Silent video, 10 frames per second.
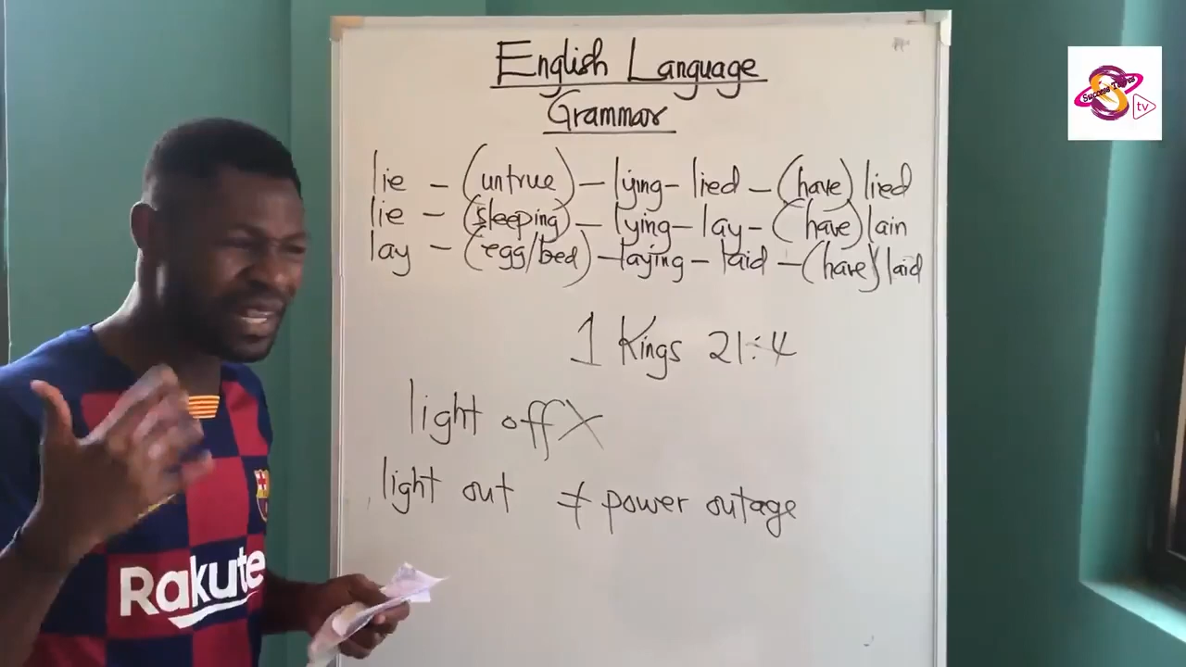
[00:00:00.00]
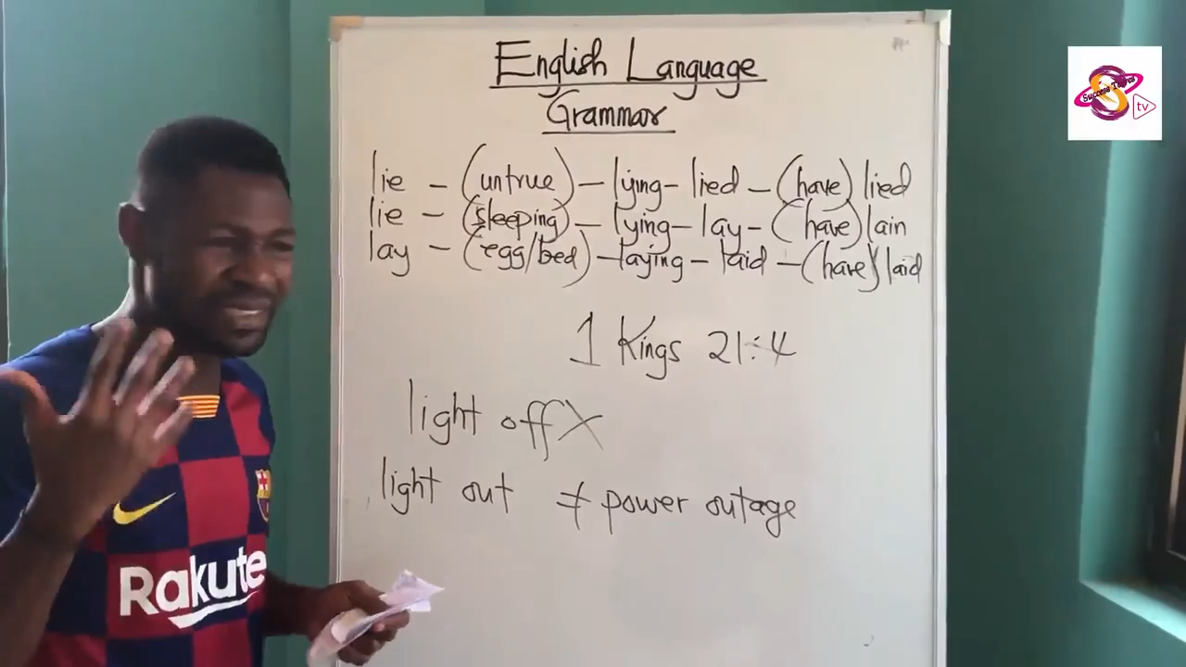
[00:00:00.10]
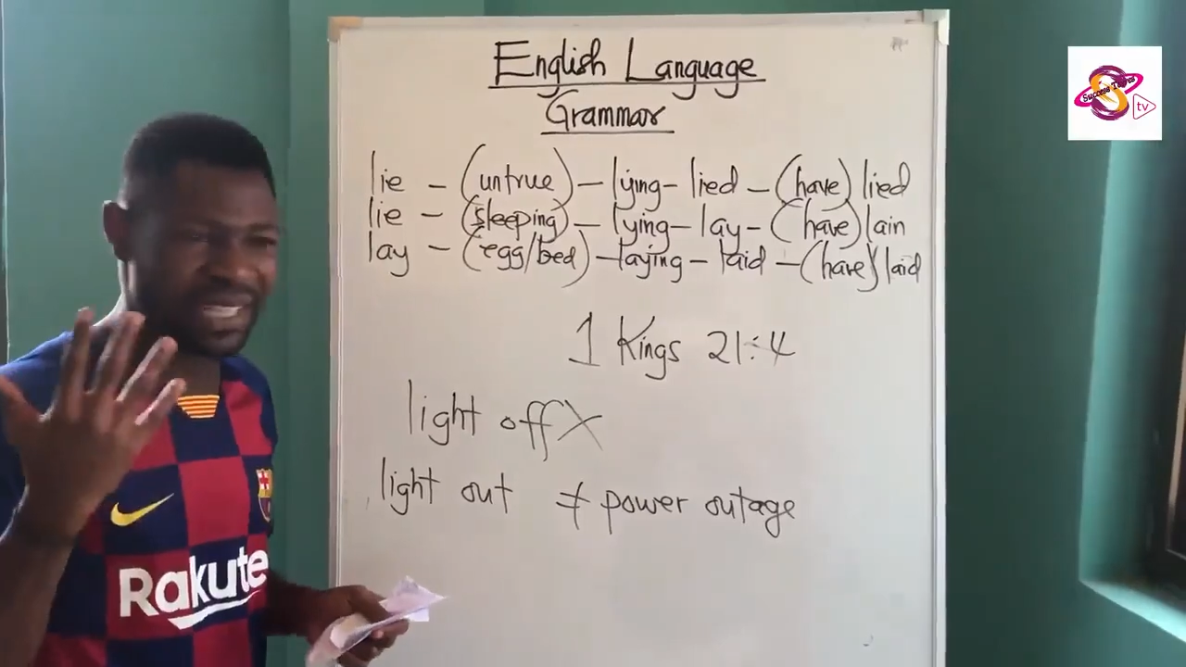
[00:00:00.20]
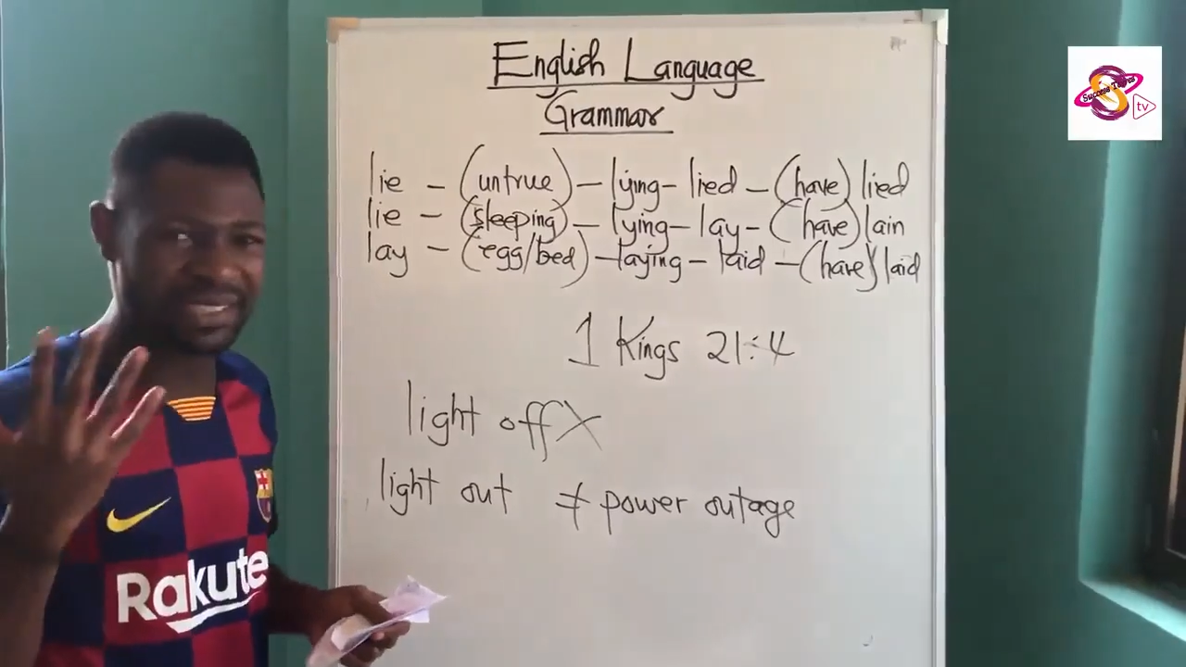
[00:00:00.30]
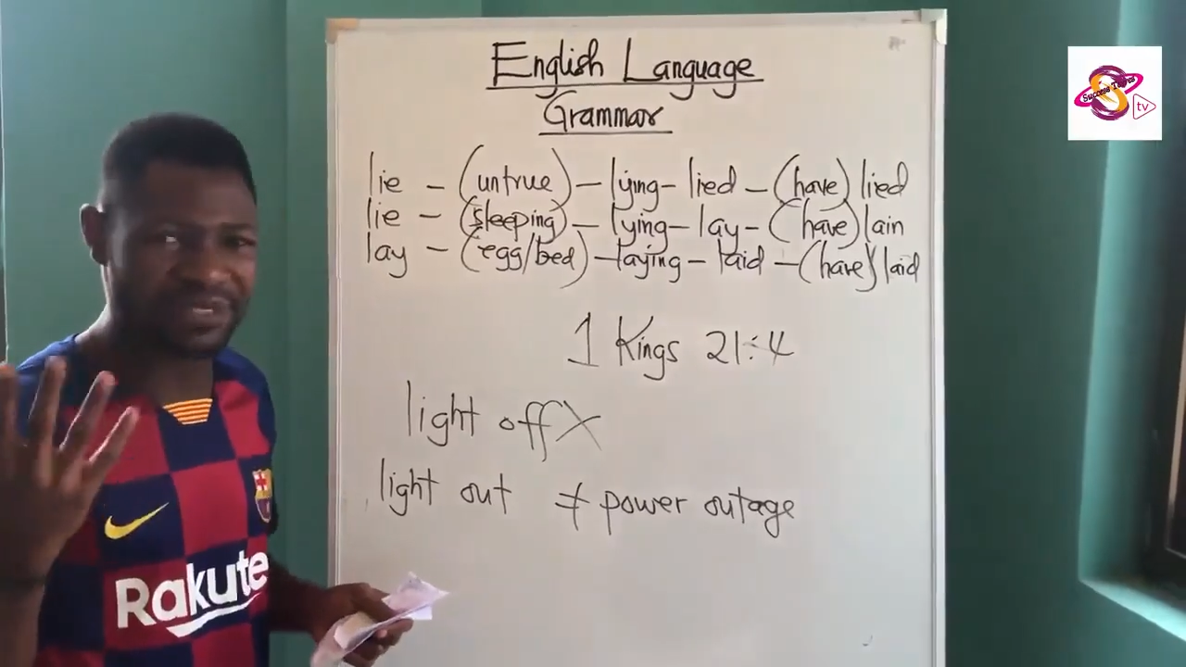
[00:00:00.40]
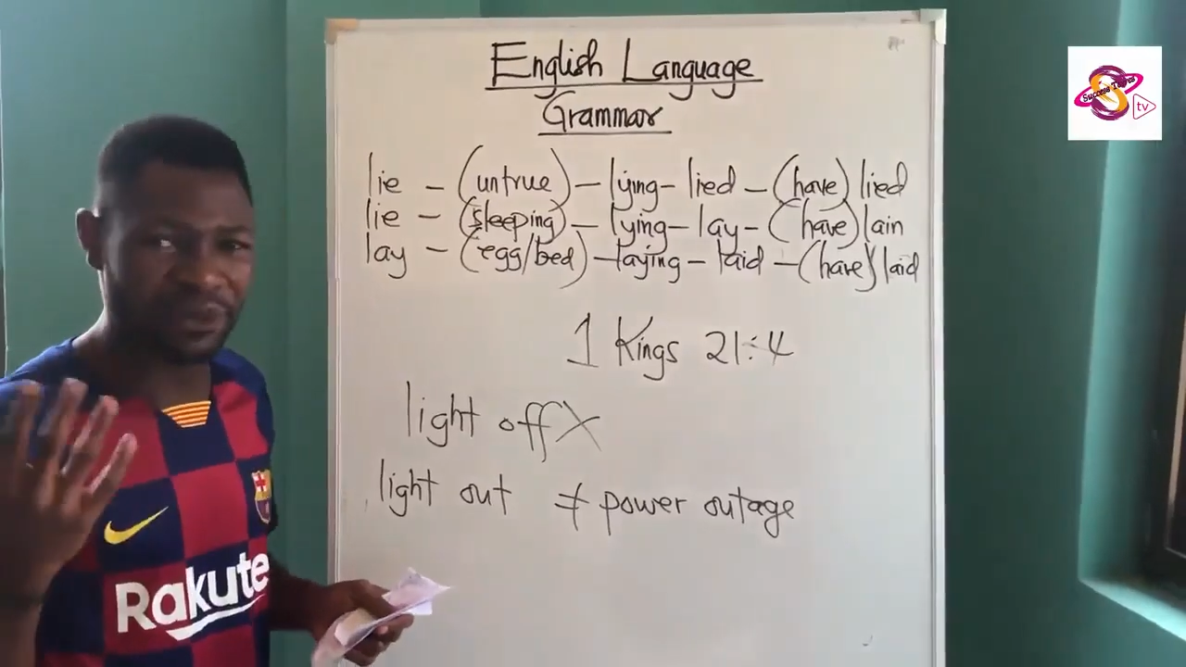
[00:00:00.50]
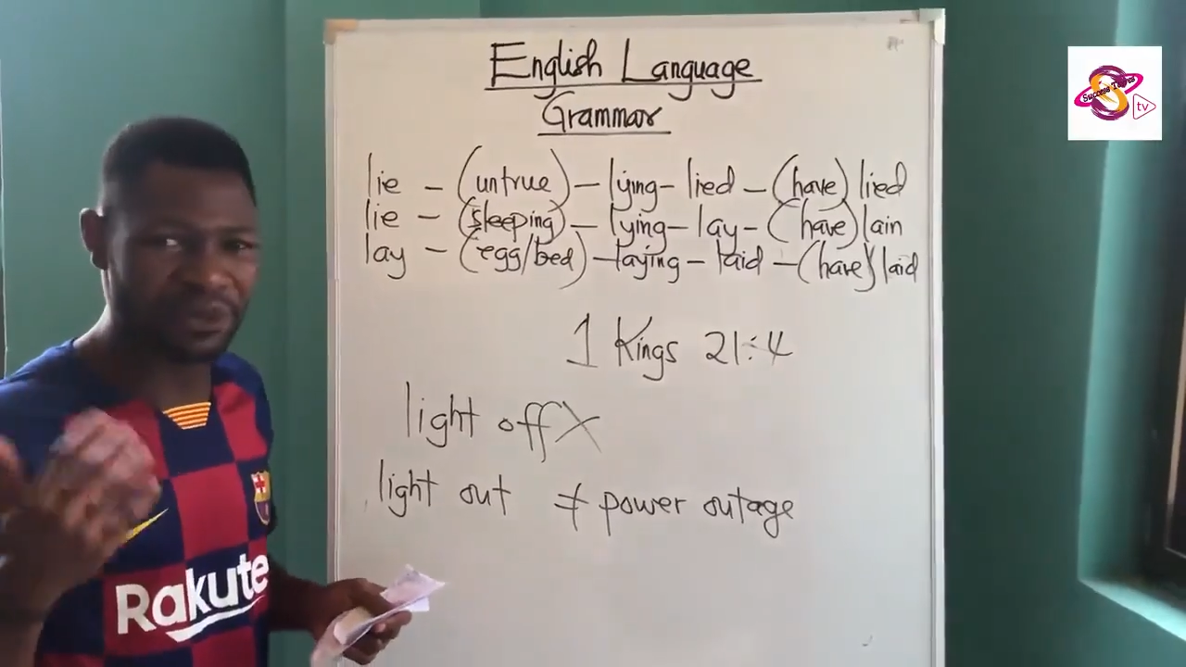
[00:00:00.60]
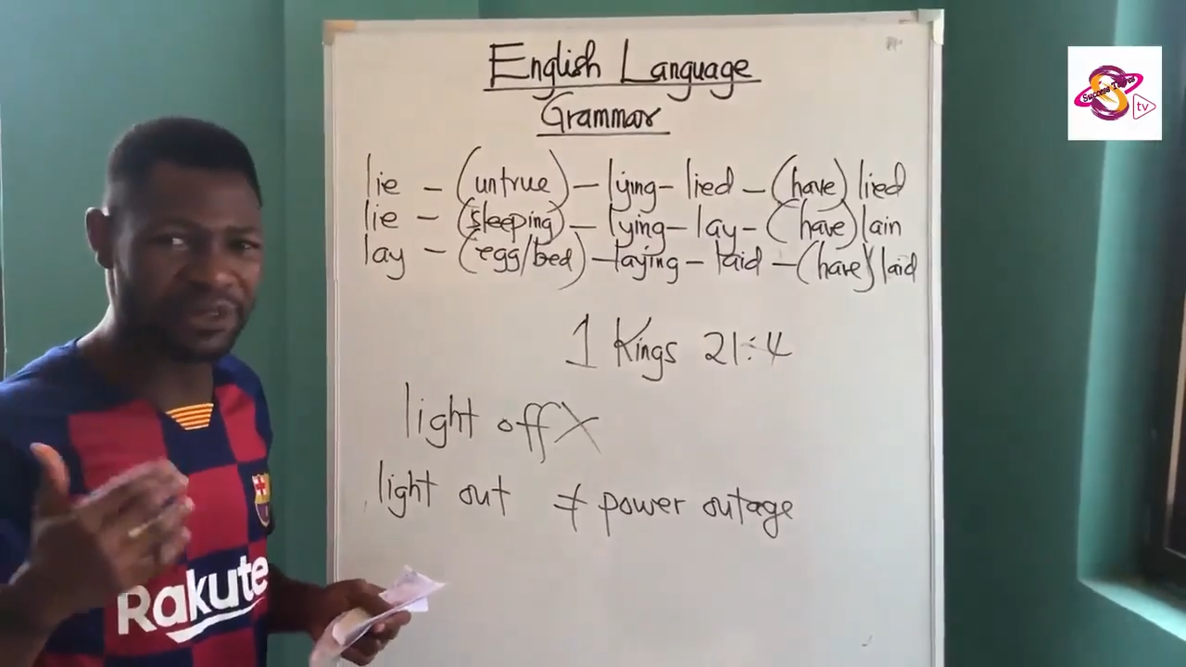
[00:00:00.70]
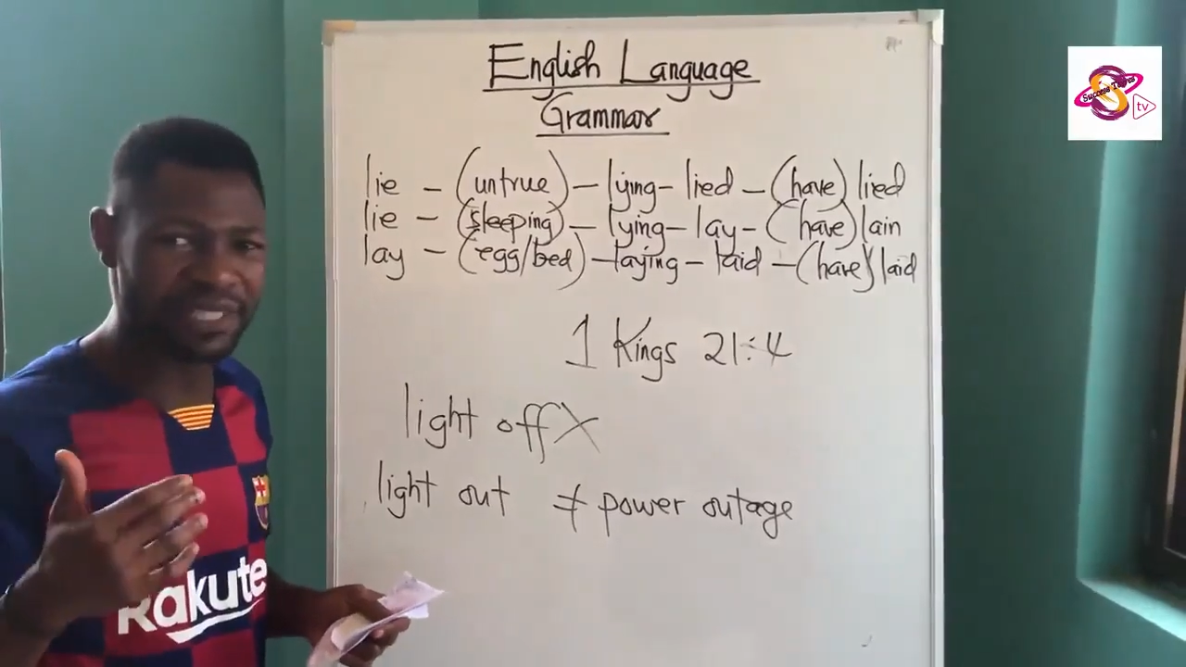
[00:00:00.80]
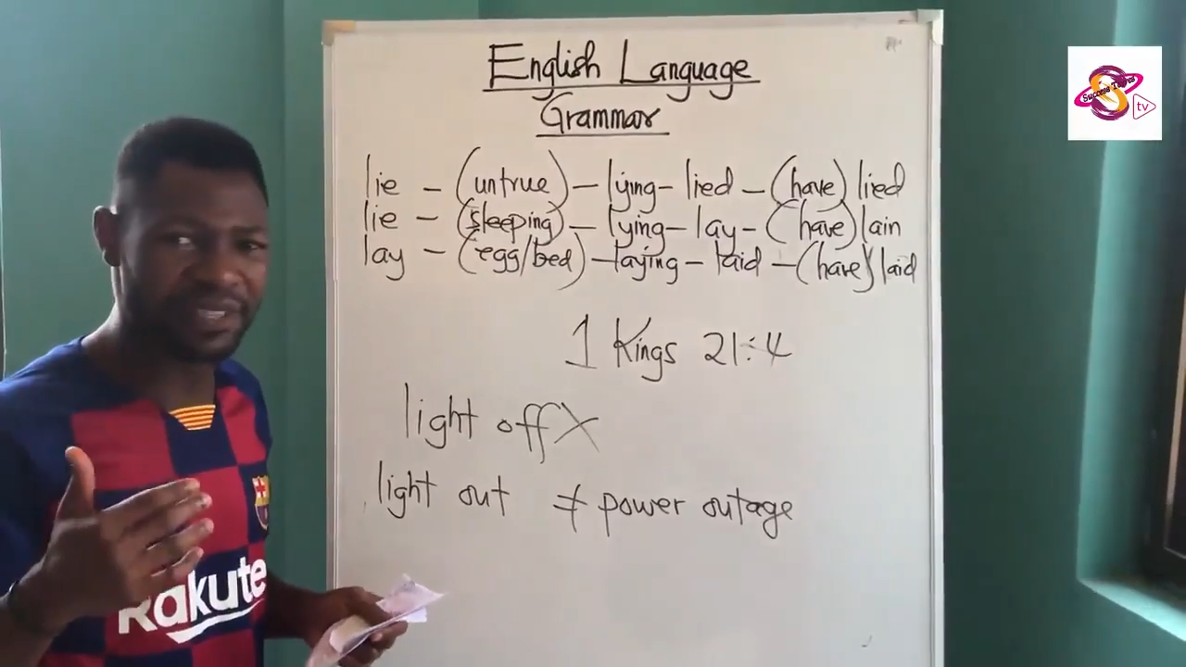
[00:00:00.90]
pleasant
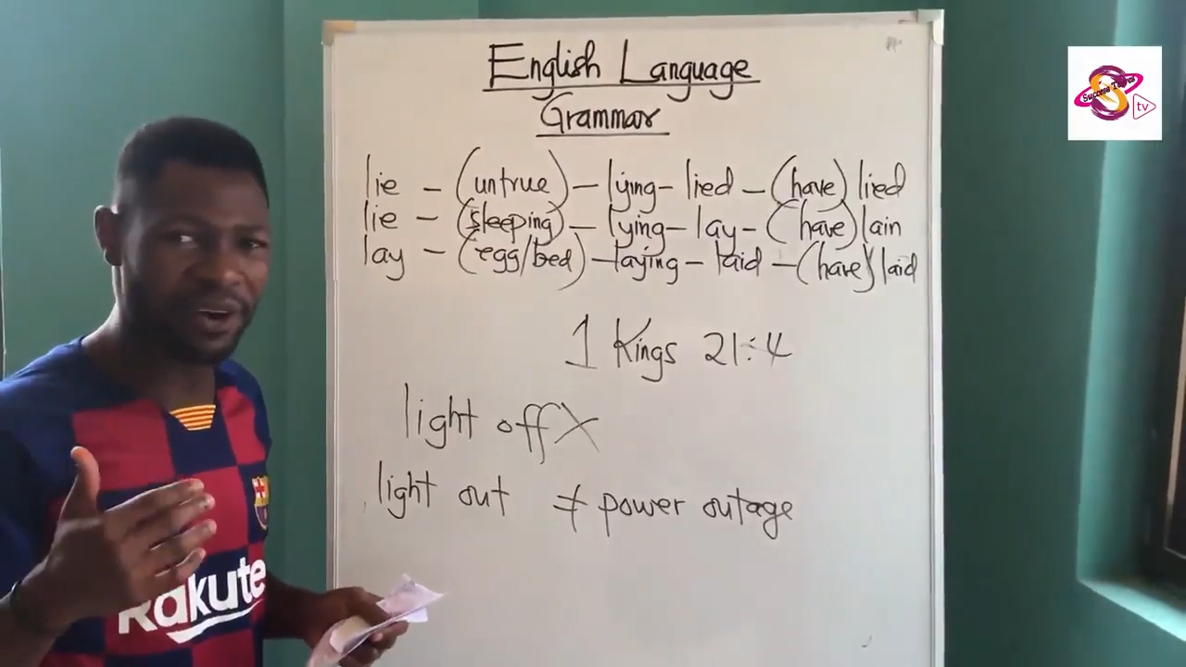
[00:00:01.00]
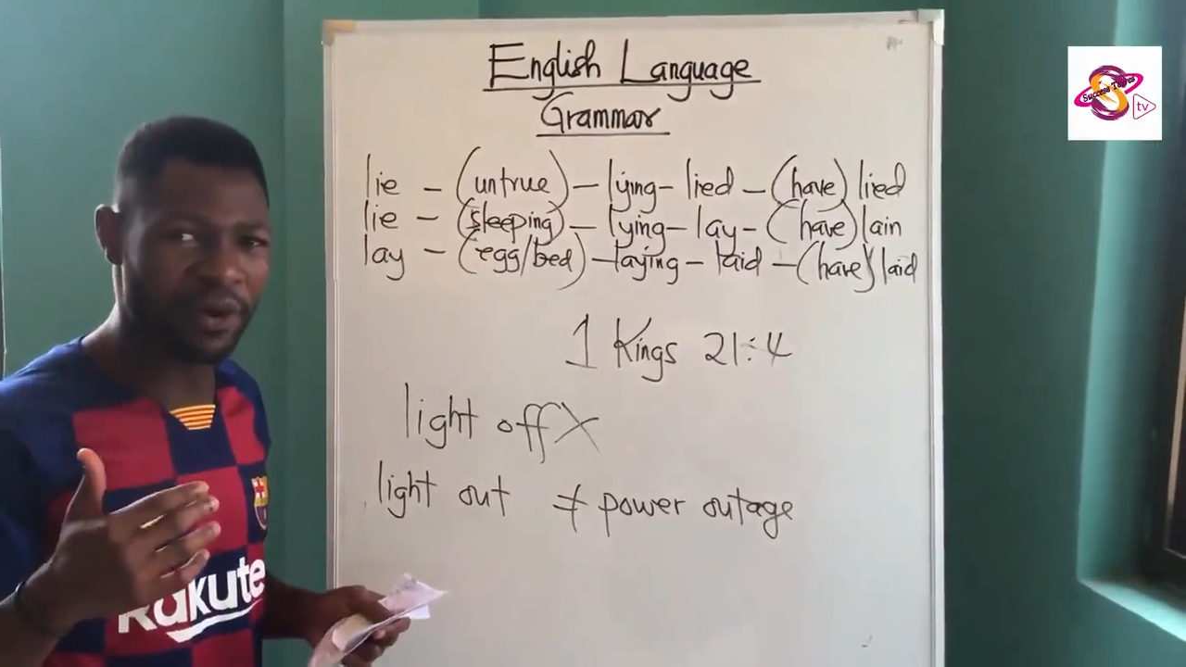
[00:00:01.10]
for you to say,